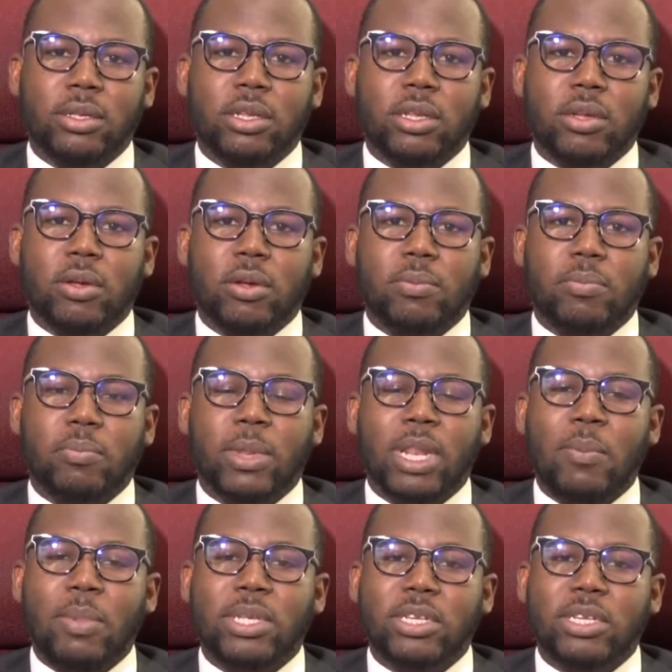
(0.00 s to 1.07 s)
the
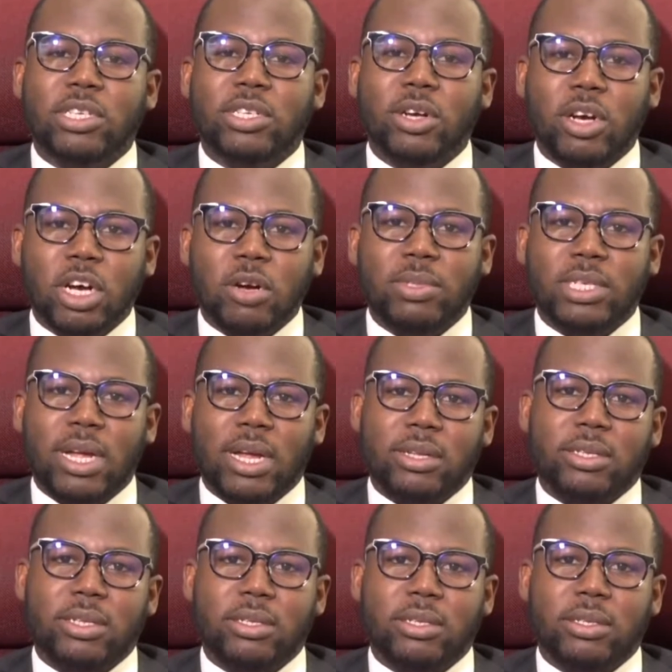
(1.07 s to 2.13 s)
limited
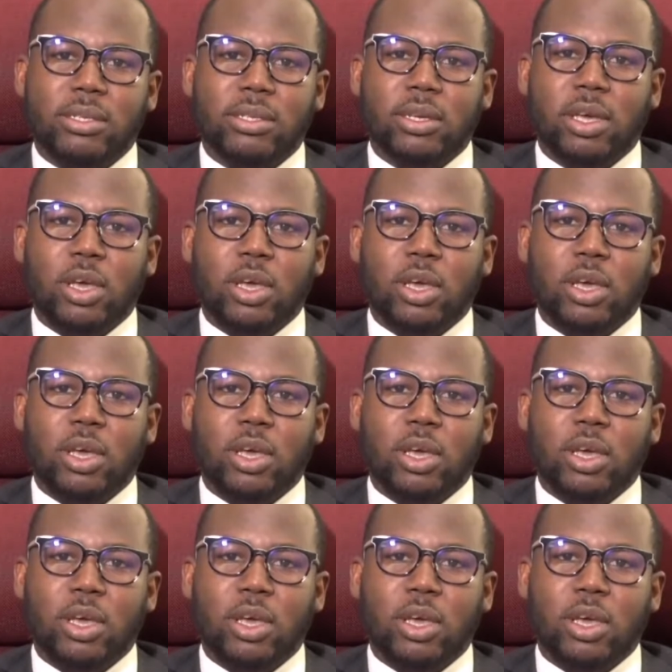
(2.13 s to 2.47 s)
circumstances